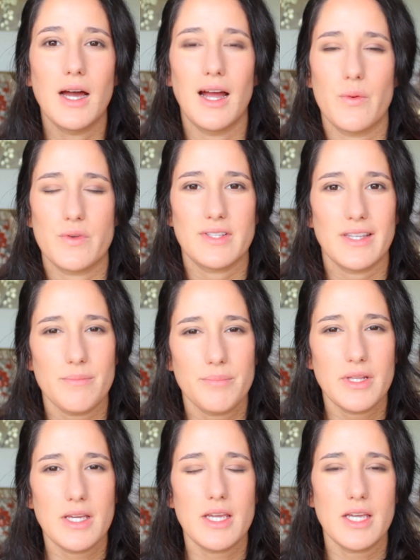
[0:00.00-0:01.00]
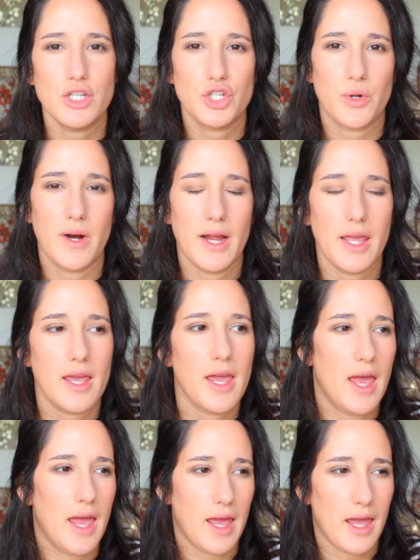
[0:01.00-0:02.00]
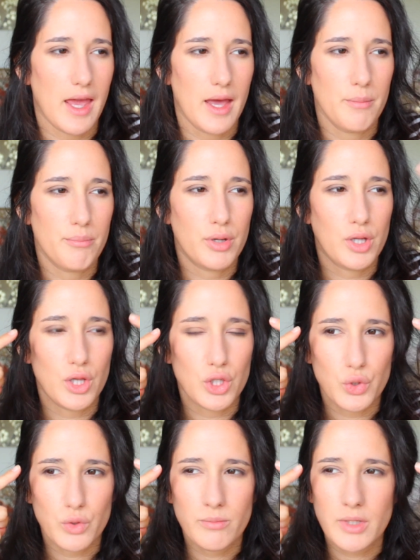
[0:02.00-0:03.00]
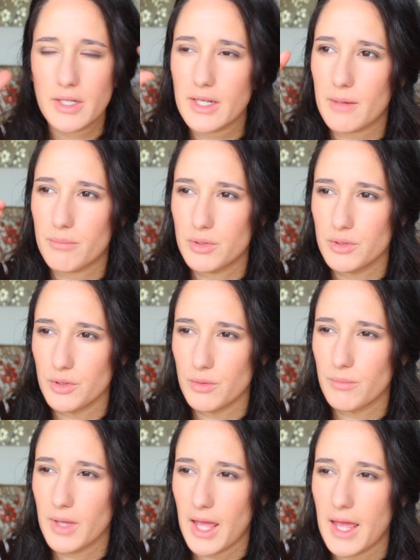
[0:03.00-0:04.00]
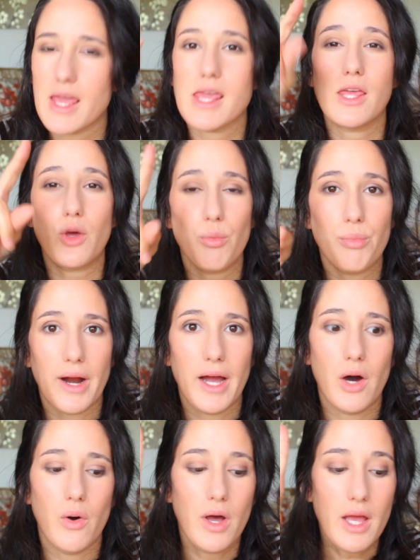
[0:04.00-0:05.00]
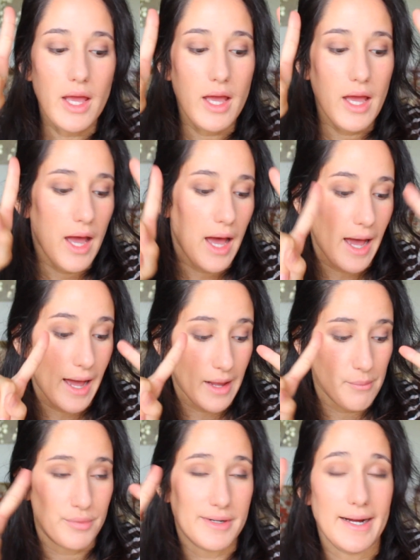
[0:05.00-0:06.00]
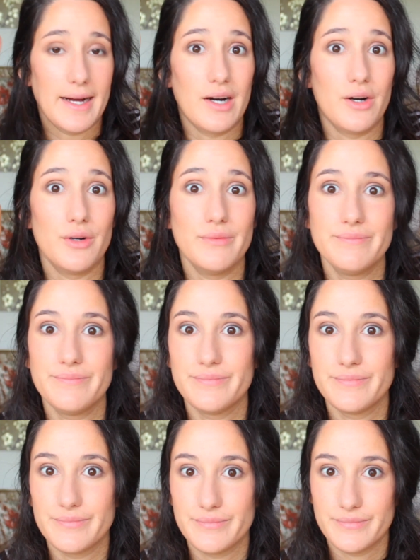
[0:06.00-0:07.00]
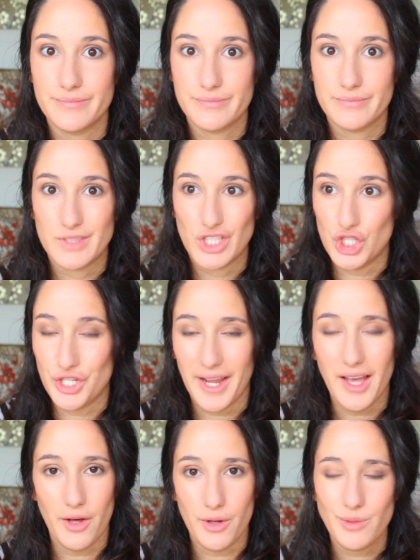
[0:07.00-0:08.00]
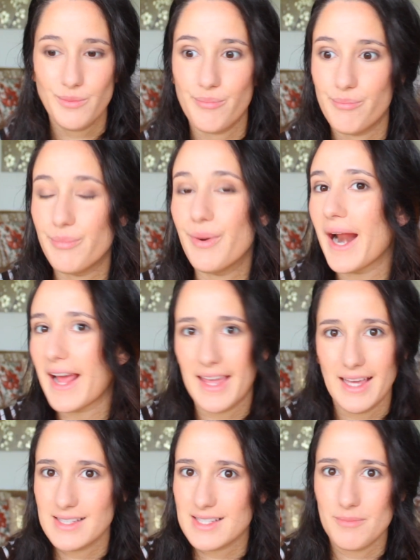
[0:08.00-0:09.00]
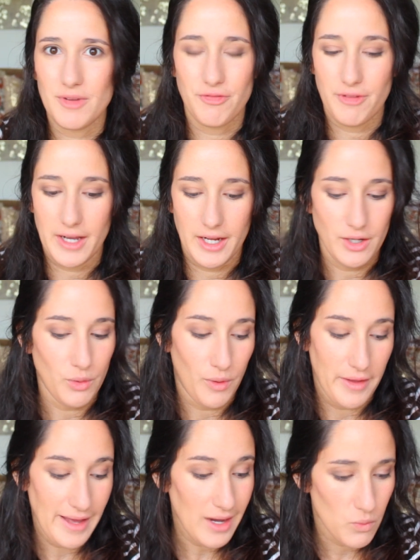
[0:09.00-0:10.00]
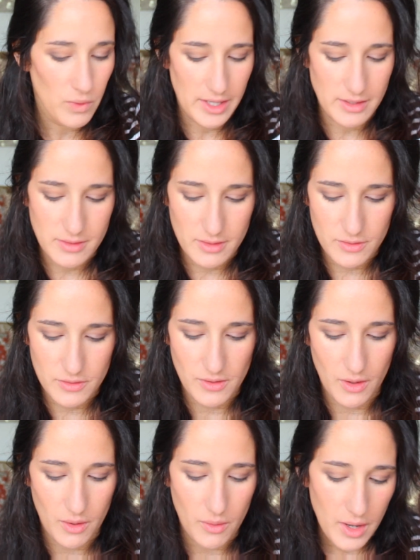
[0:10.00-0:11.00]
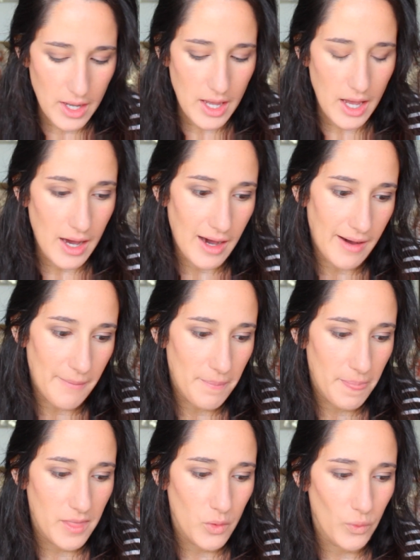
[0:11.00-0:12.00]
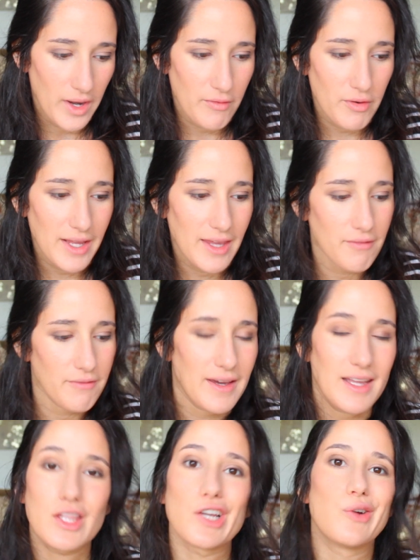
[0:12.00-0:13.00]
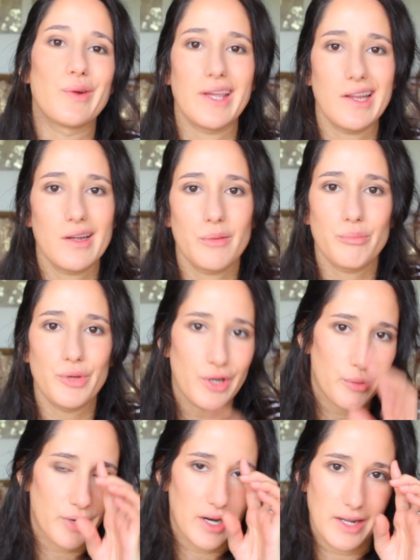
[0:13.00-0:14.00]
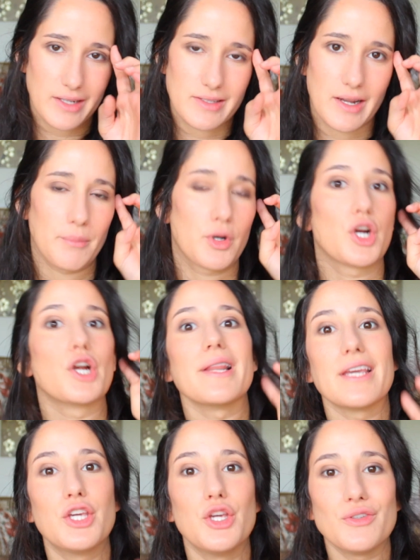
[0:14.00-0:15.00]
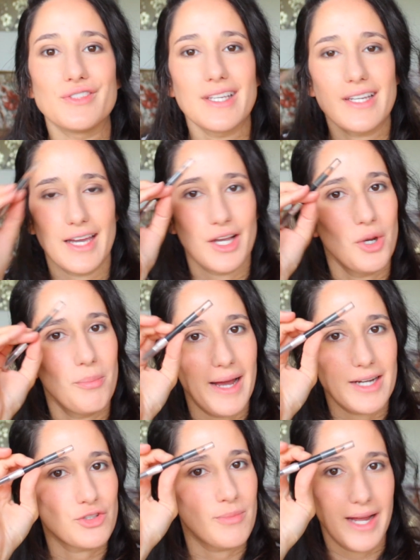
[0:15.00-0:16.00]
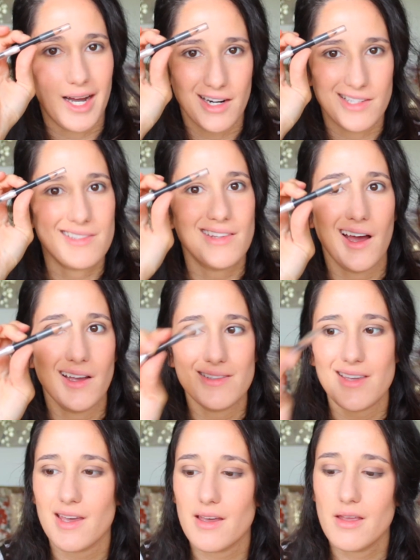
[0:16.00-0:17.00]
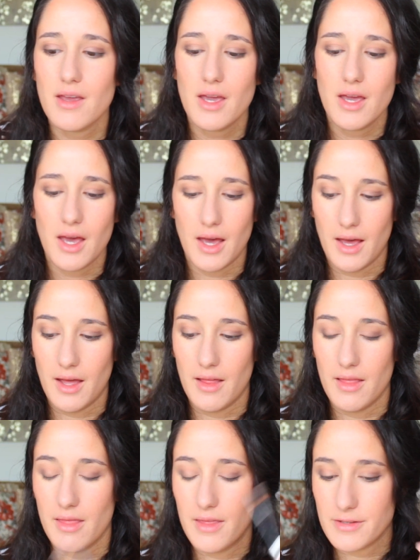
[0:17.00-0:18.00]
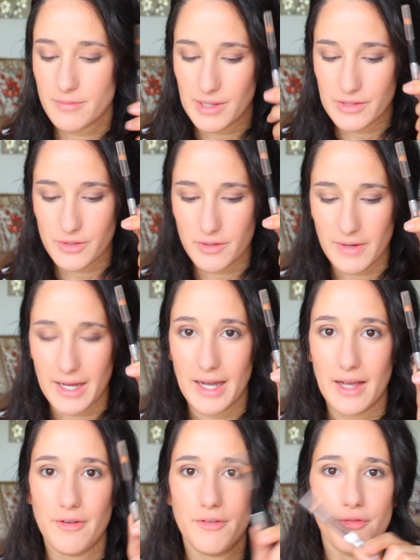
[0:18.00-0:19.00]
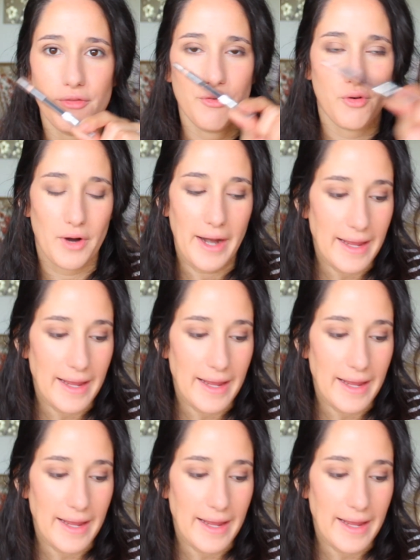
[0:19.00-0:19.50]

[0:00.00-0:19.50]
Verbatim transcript: I was sampling and trying a plume, not plume, a EcoBrow eyebrow gel, but I can't seem to find where that went. So um, whenever I can't find the green beauty products that I'm currently using, I go back to my Anastasia. Uh, this pencil I've had for